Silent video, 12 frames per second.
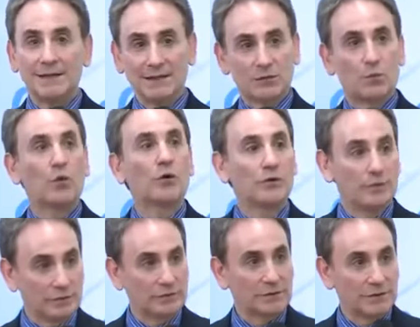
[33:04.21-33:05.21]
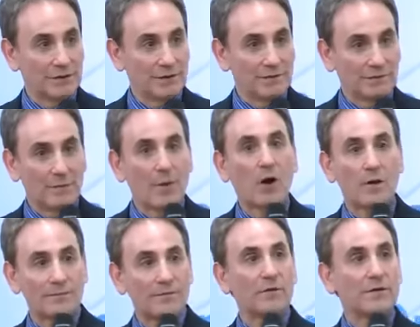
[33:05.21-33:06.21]
its workers from
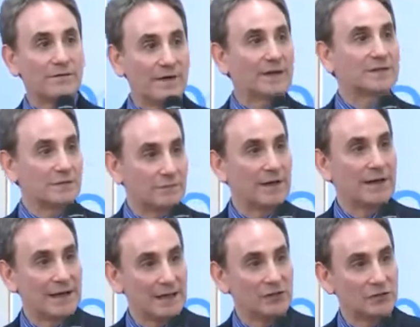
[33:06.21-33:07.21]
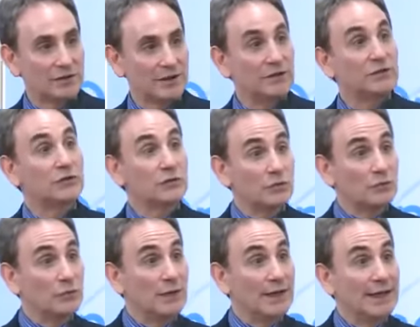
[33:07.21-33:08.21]
harmful effects of radiation, and
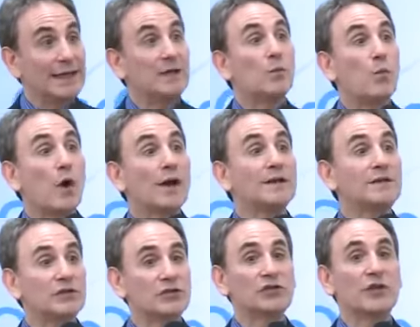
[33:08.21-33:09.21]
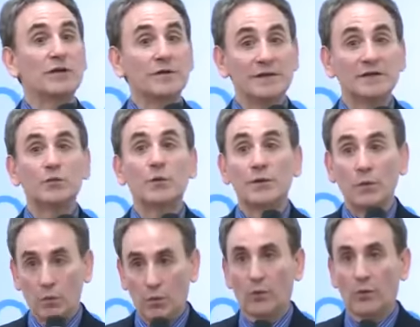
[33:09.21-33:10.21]
2, it wanted to share this with the
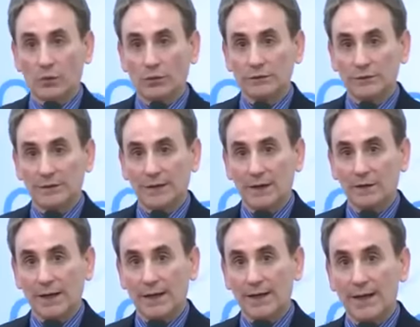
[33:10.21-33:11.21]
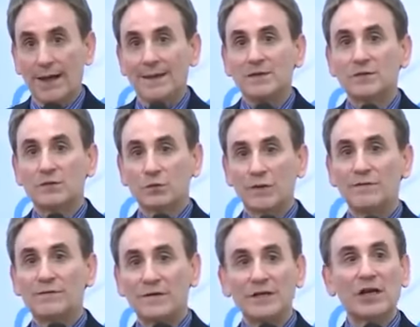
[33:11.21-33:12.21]
world, okay? This is one
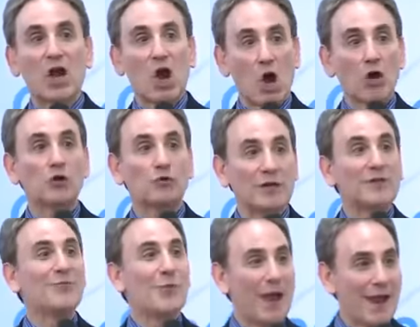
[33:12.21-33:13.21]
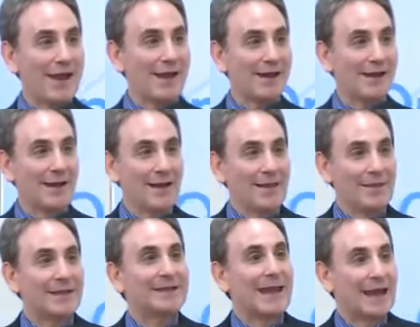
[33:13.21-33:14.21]
very concrete way
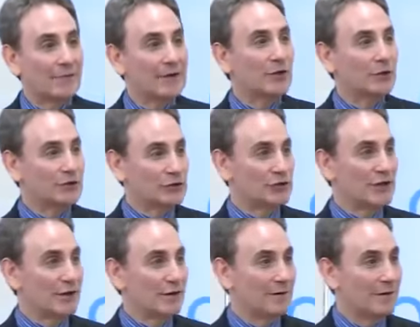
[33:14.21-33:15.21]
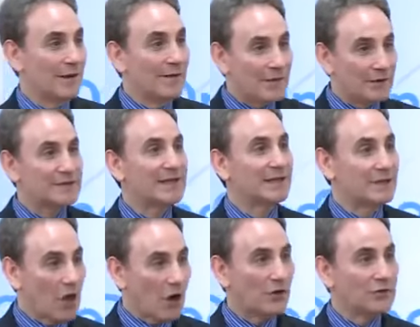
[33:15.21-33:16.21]
that Kerry could share their
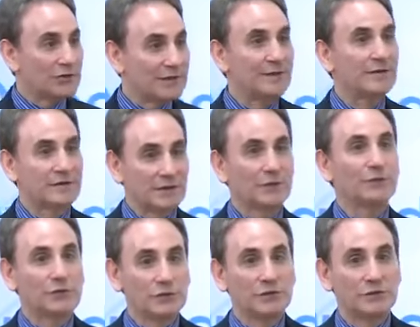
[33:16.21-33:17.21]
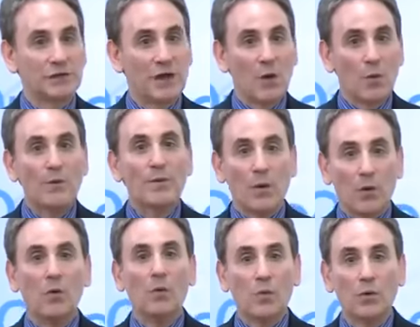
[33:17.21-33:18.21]
technology and their solutions with the
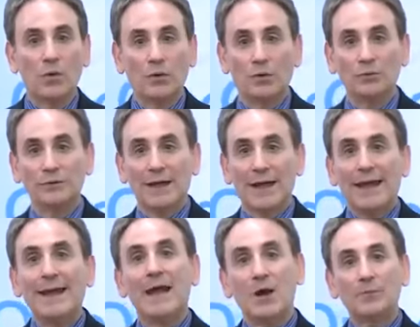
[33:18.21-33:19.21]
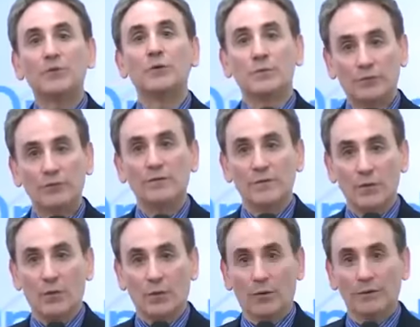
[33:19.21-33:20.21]
whole world and help to improve the
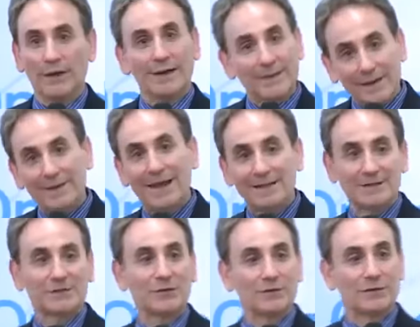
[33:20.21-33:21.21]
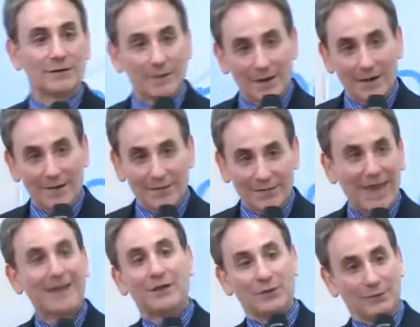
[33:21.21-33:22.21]
world. And I think that deserves a
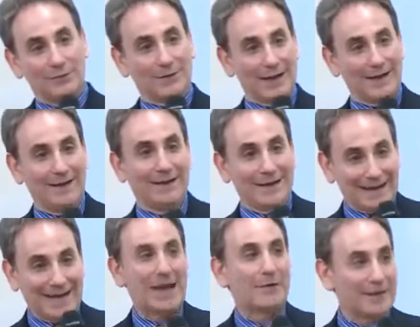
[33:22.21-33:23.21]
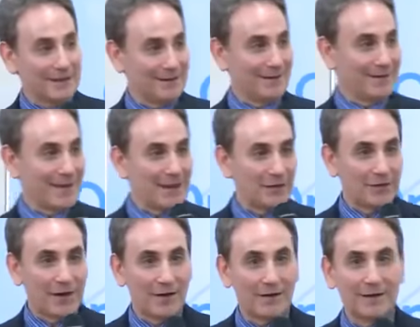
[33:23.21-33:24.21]
thank you, Kerry. Thank you,
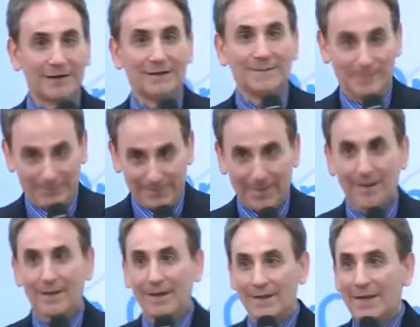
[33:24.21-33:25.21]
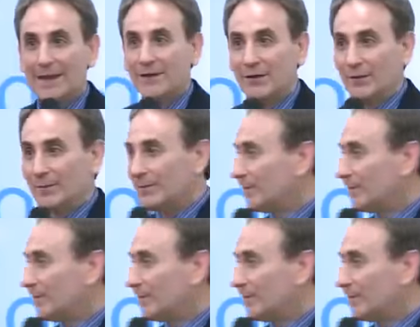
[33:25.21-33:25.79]
Kerry. Thank you.